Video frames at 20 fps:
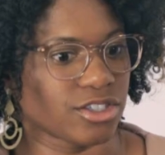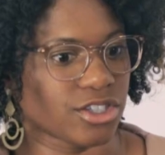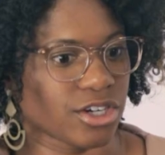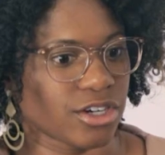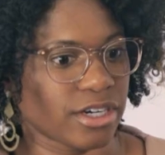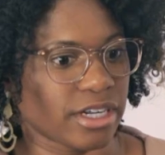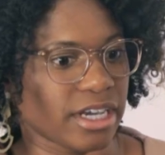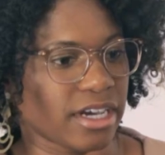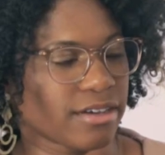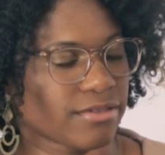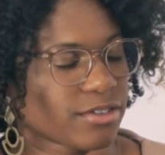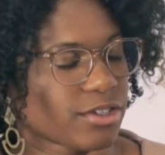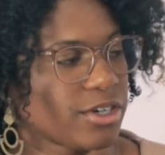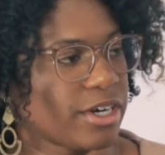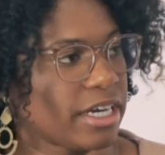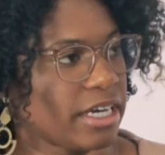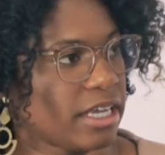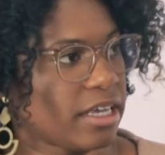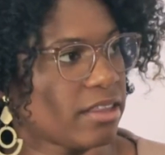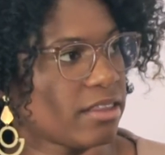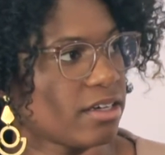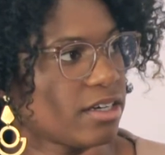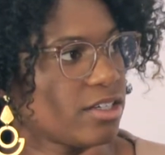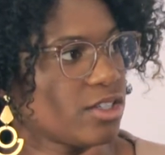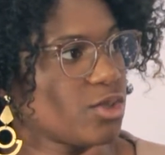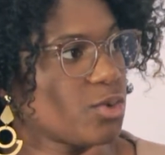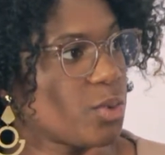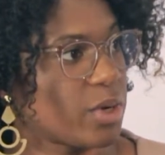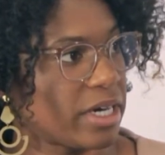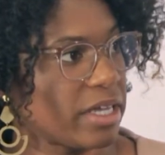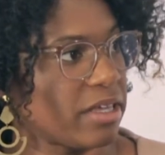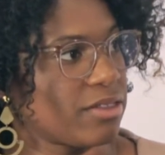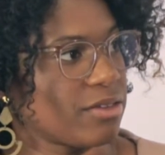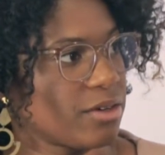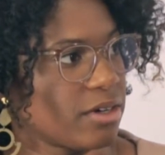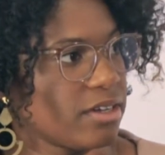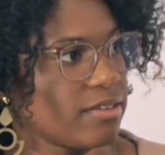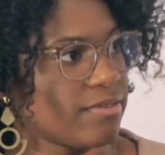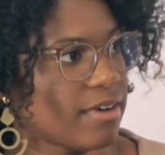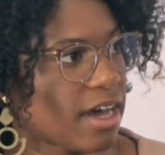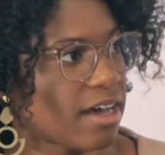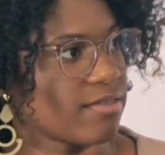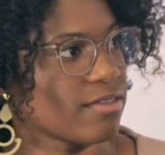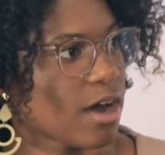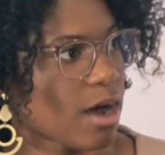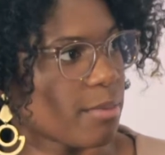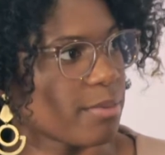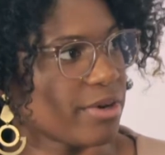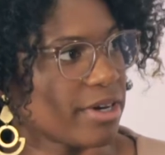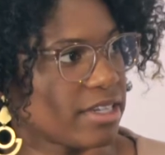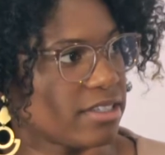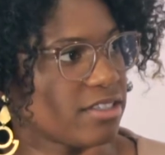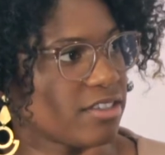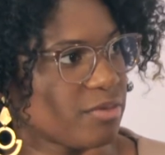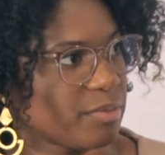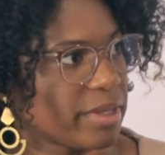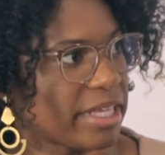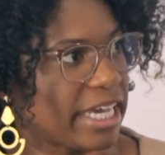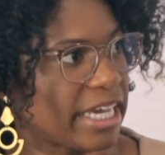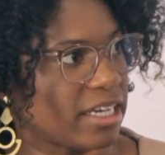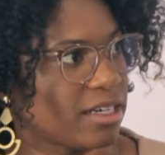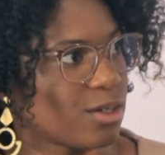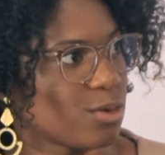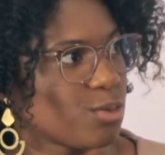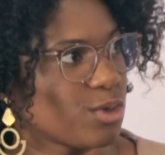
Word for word: journey of creating the 2035 Comprehensive Plan, mm.